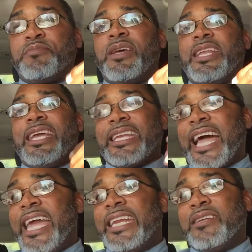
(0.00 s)
been
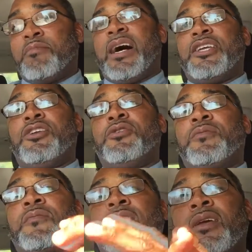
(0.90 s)
ignited by you,
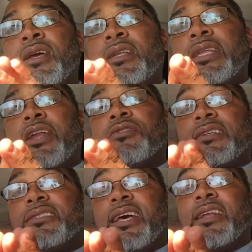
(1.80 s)
they don't
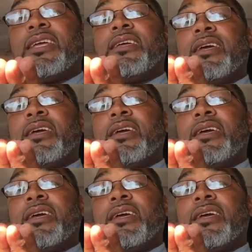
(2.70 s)
necessarily